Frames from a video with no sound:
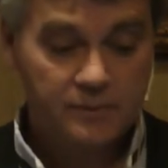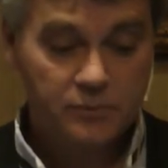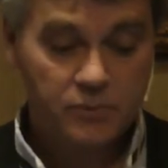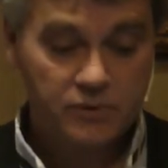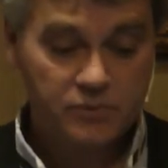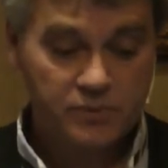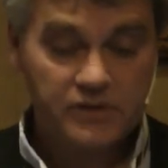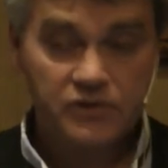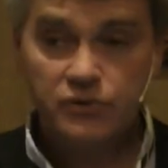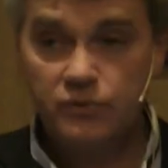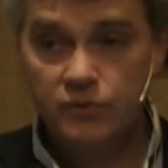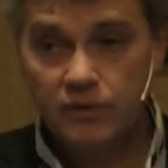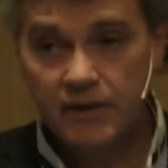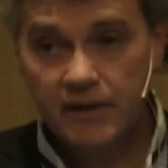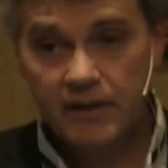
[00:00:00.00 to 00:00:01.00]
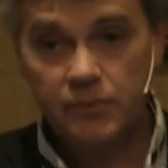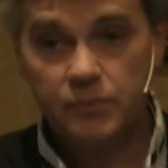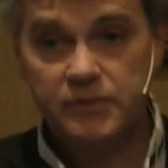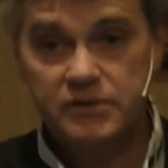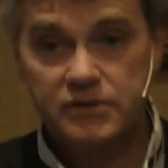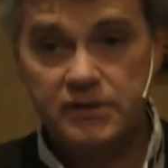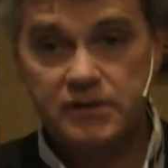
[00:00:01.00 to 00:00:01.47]
What we do now
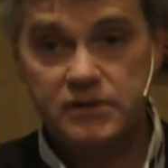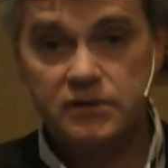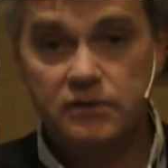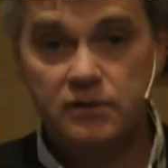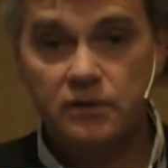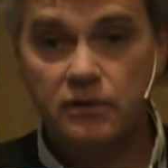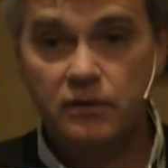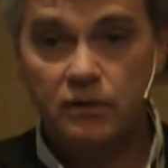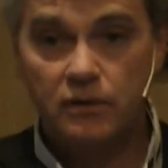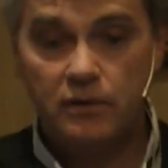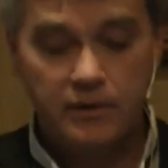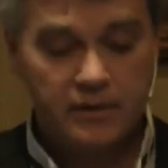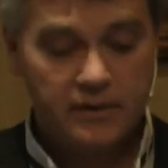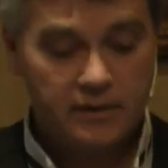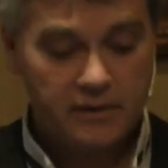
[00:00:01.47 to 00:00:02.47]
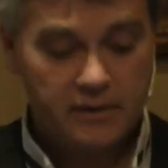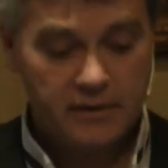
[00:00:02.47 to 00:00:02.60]
with this core